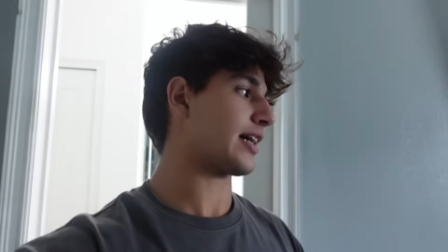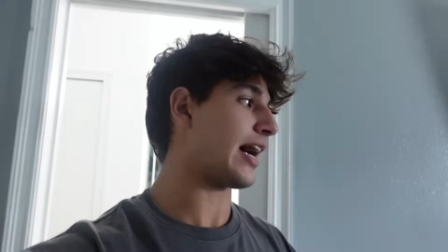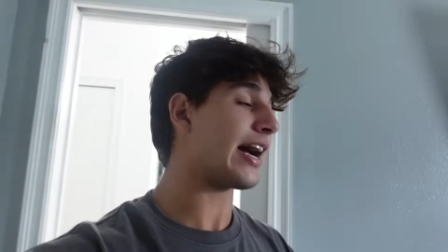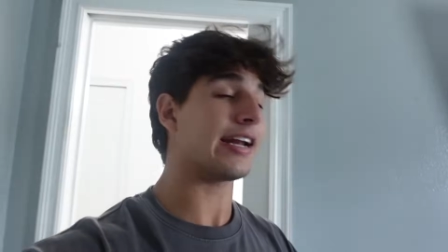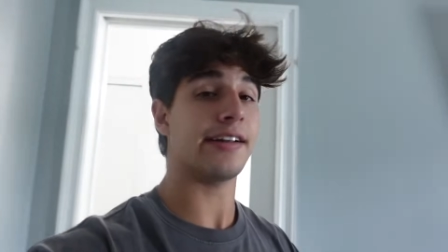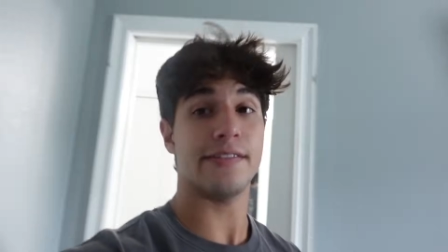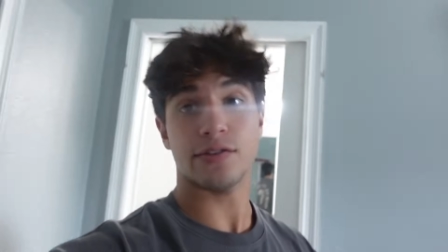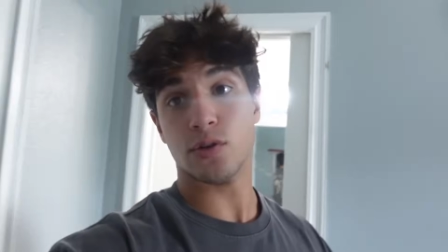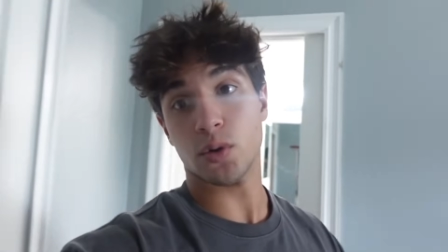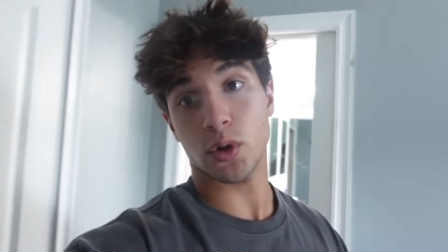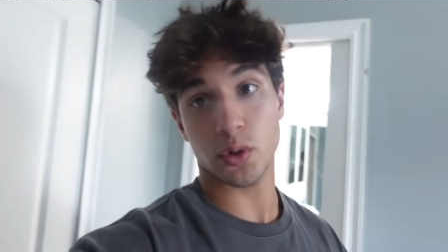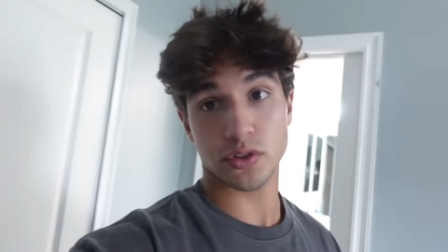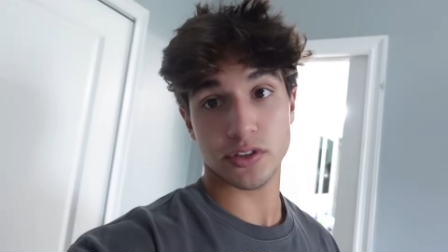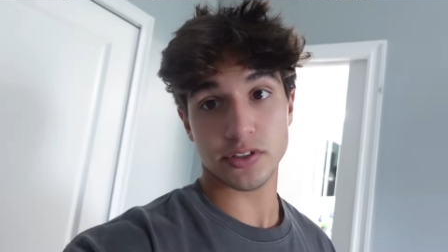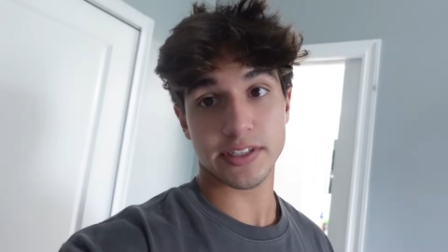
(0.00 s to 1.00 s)
kind of
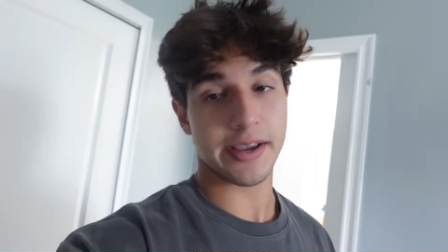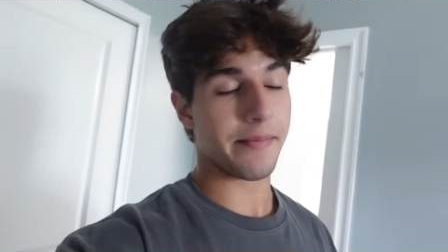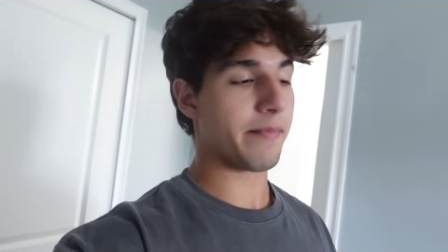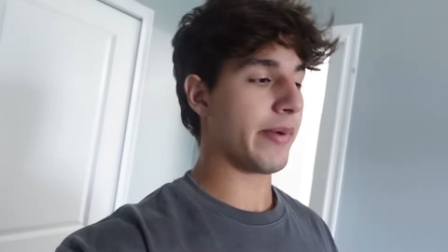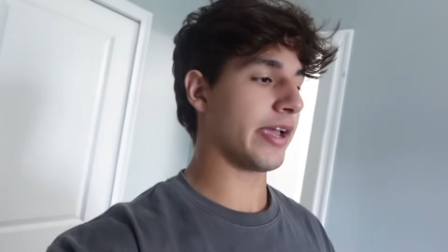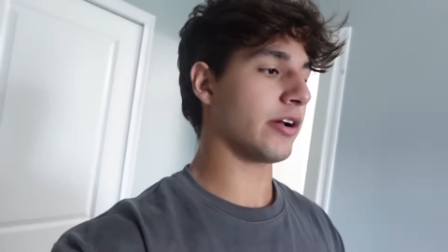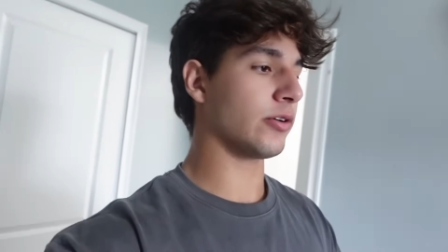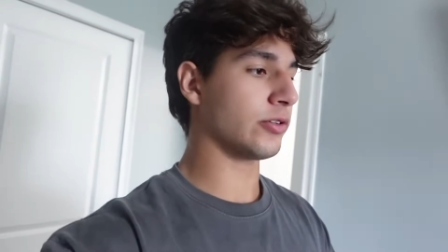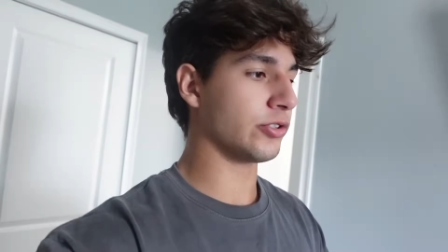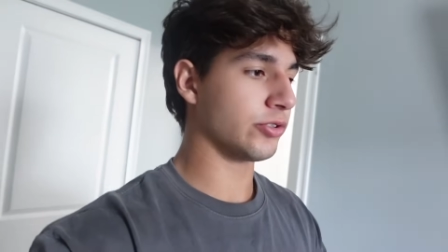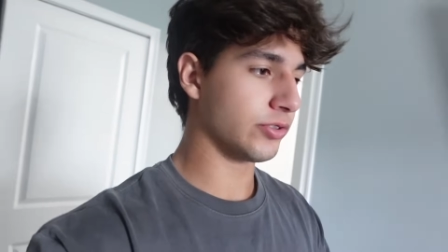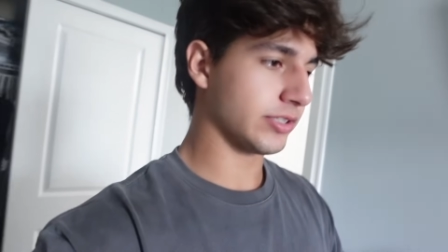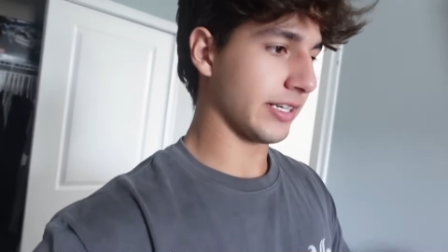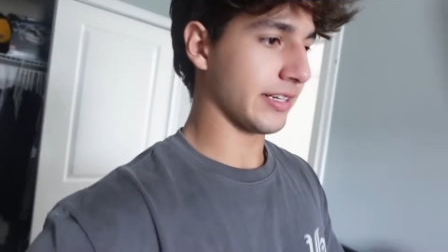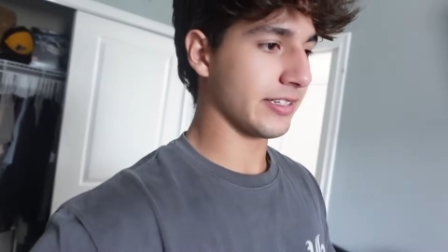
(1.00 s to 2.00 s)
gross. There's like mango
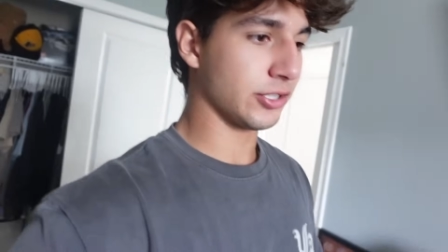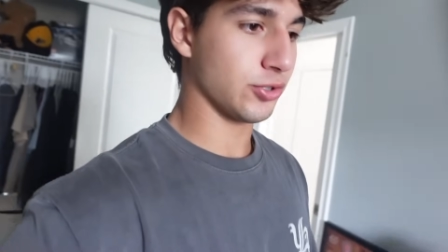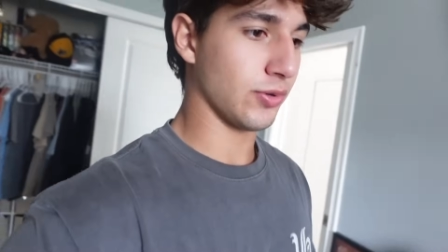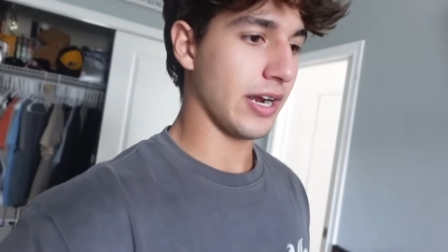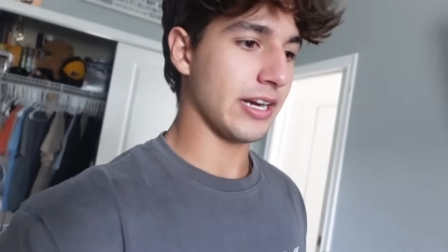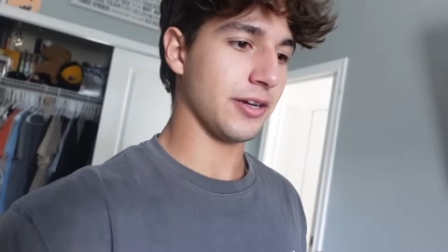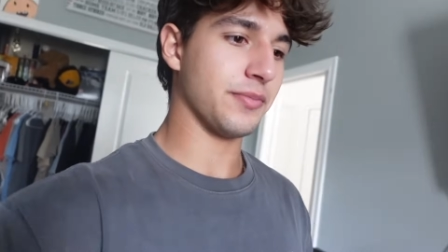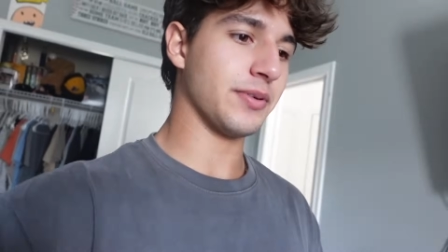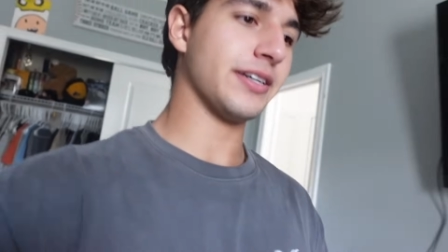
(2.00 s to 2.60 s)
juice like dried up